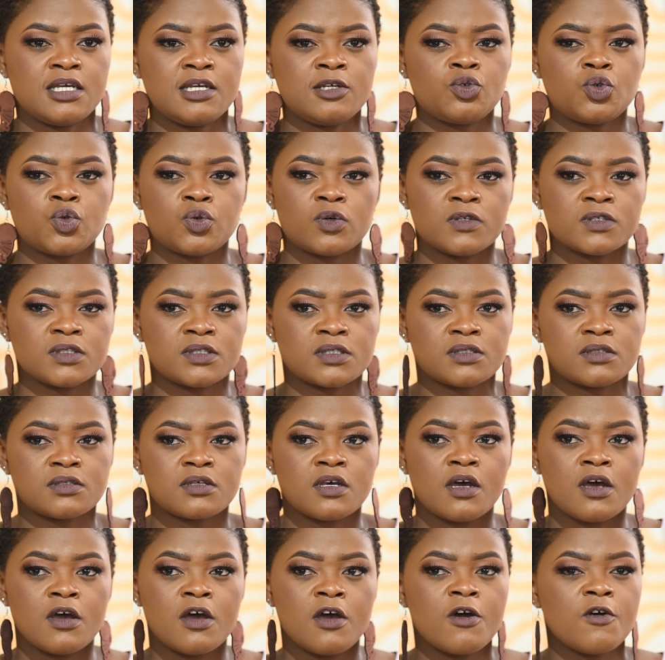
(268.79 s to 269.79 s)
It was
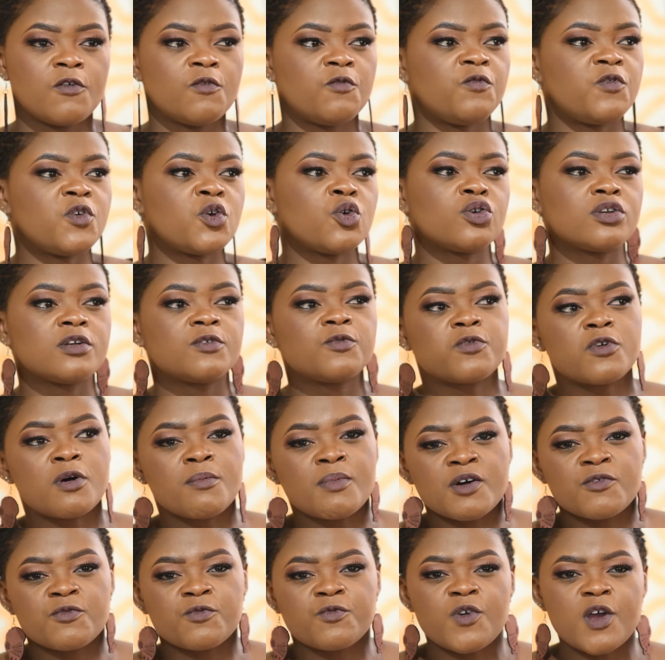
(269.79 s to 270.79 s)
viewed from
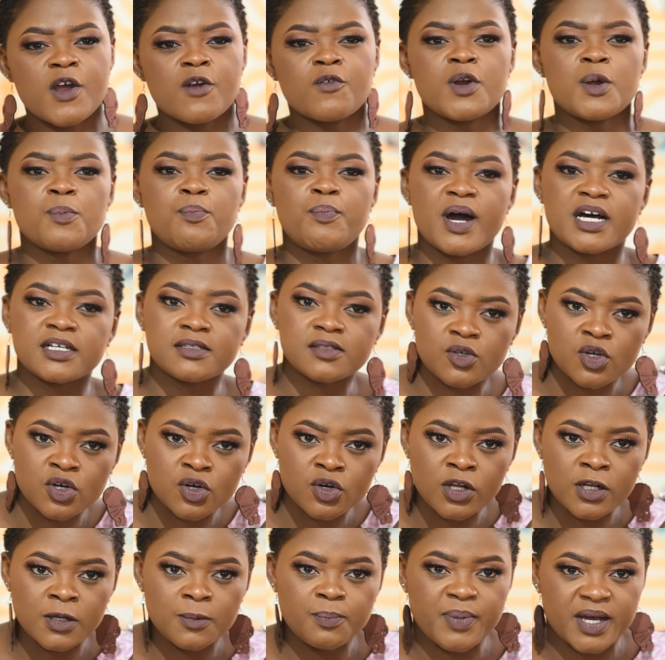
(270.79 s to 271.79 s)
a very
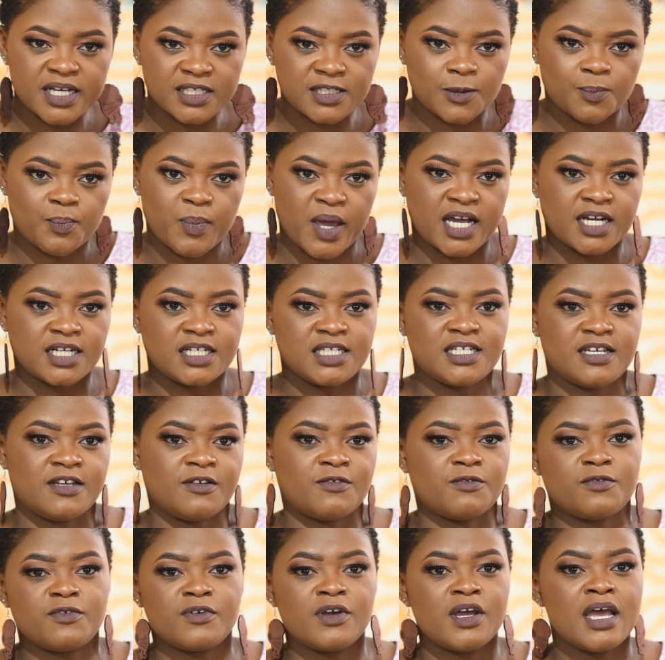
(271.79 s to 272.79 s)
personal perspective.
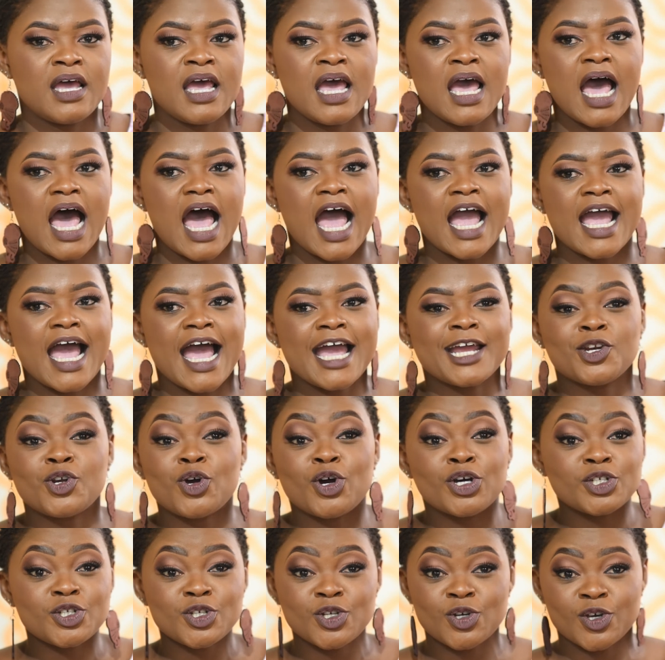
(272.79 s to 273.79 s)
I
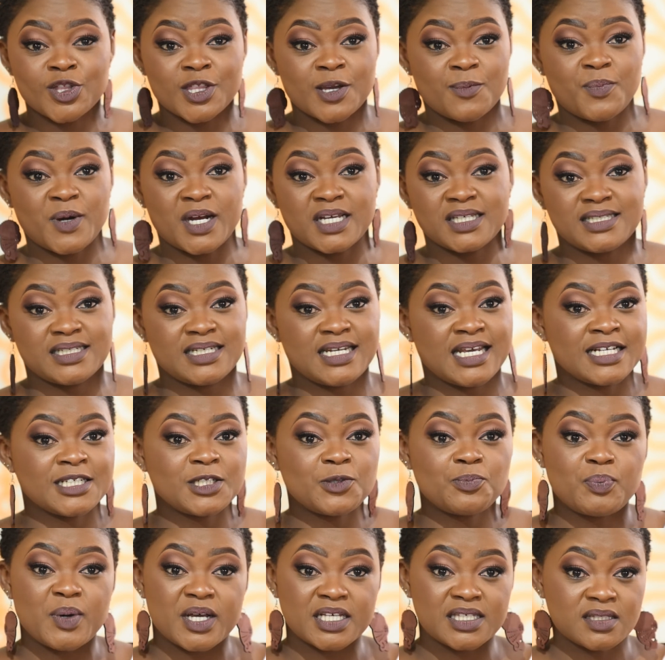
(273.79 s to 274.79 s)
don't know the president
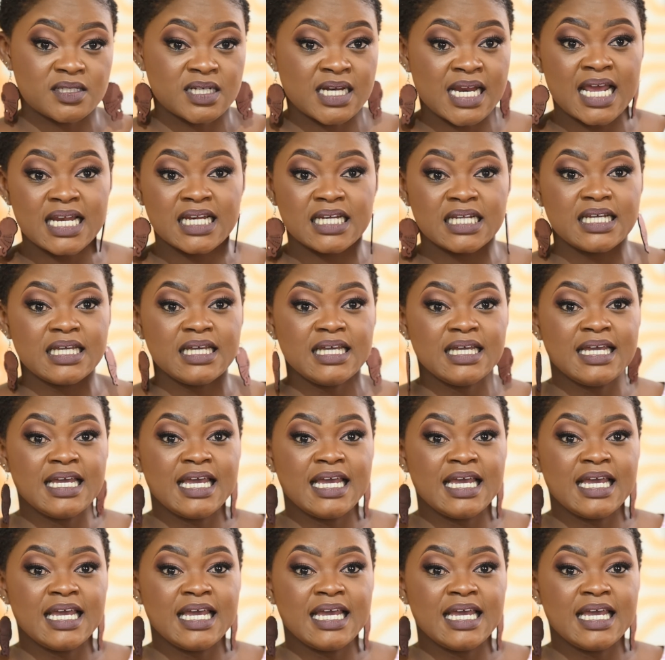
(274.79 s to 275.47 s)
personally.